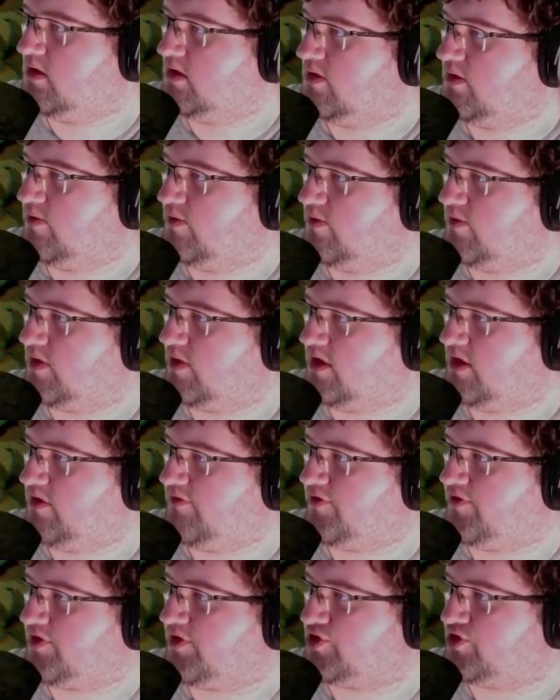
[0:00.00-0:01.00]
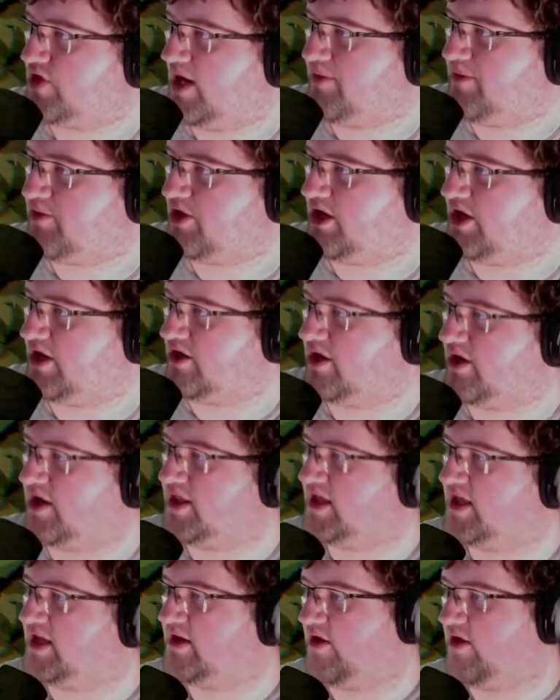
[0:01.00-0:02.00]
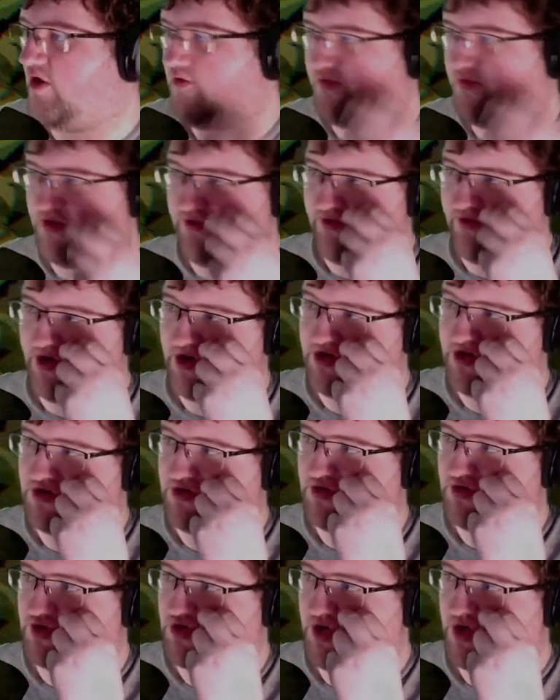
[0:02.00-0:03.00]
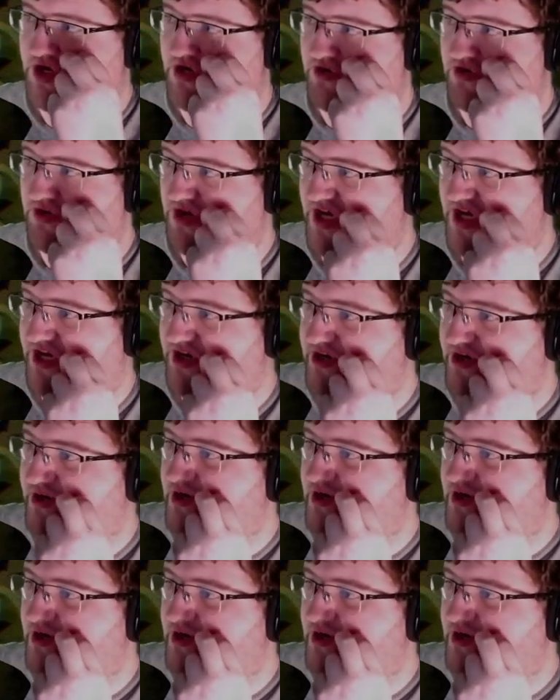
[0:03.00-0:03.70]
Could go for the trapper here and then hopefully run into the trader later.